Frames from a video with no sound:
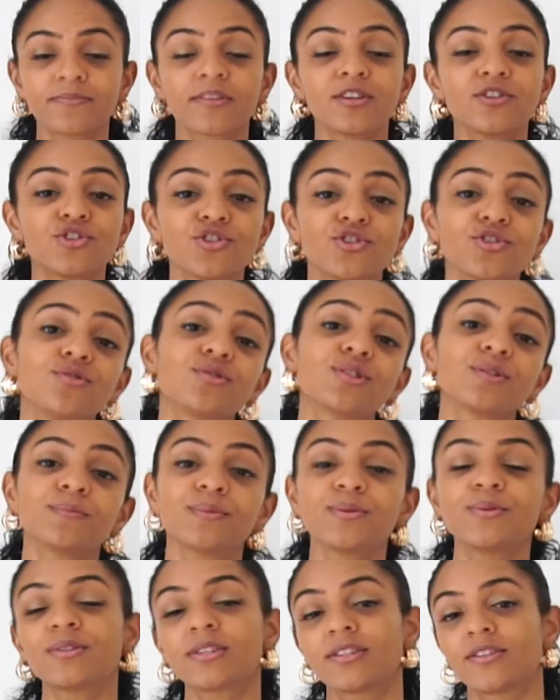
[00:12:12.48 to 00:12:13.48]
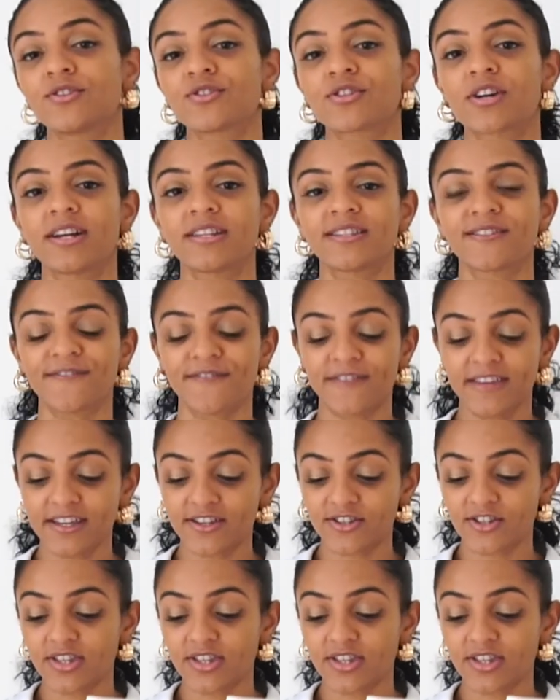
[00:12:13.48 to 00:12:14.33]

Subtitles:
shoes and boots and those kinds of things.